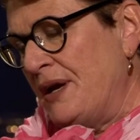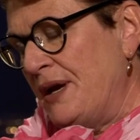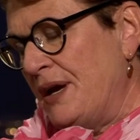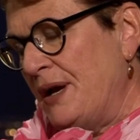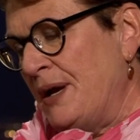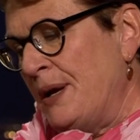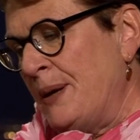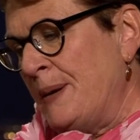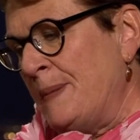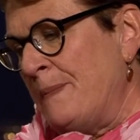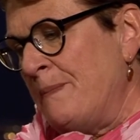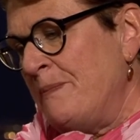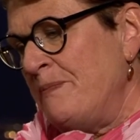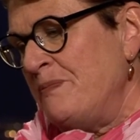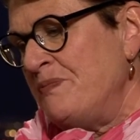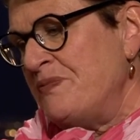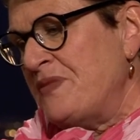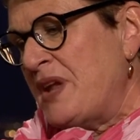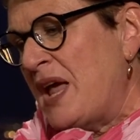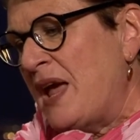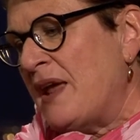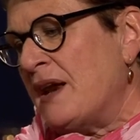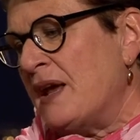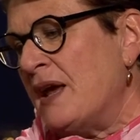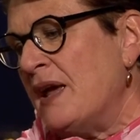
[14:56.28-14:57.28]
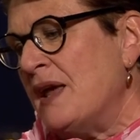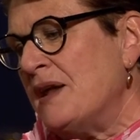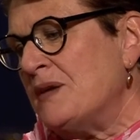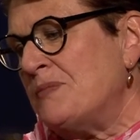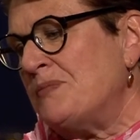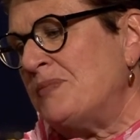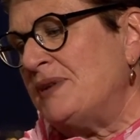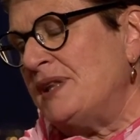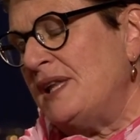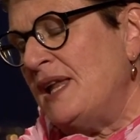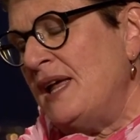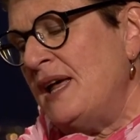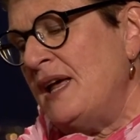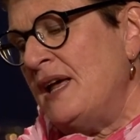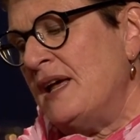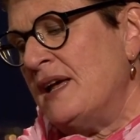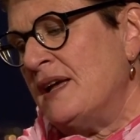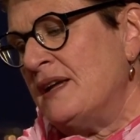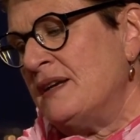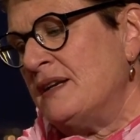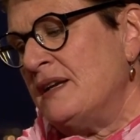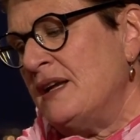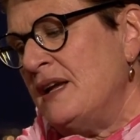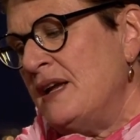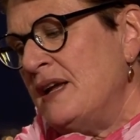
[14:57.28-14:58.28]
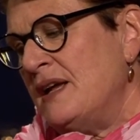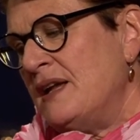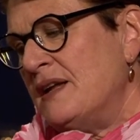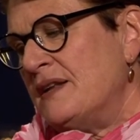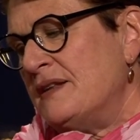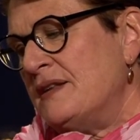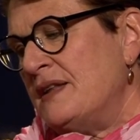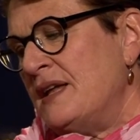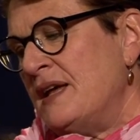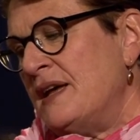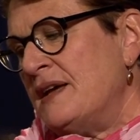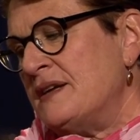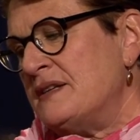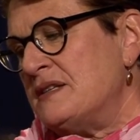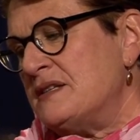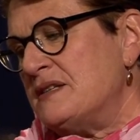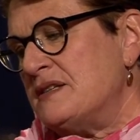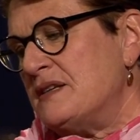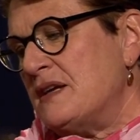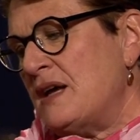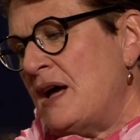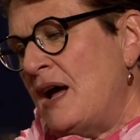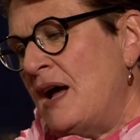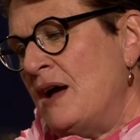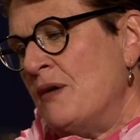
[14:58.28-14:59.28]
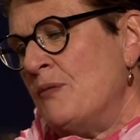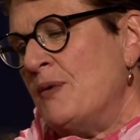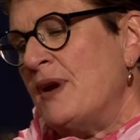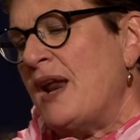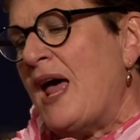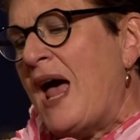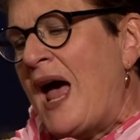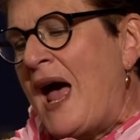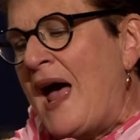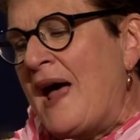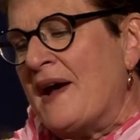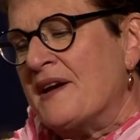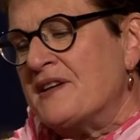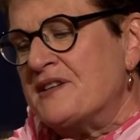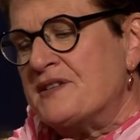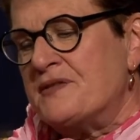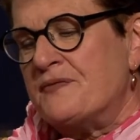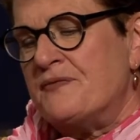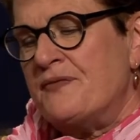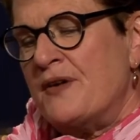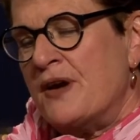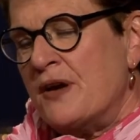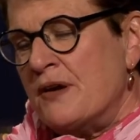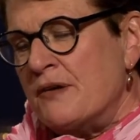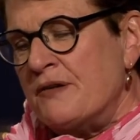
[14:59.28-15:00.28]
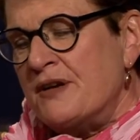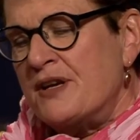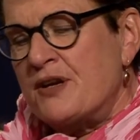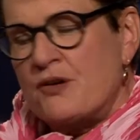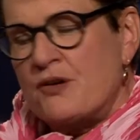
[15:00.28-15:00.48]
And I had a plan that I would act very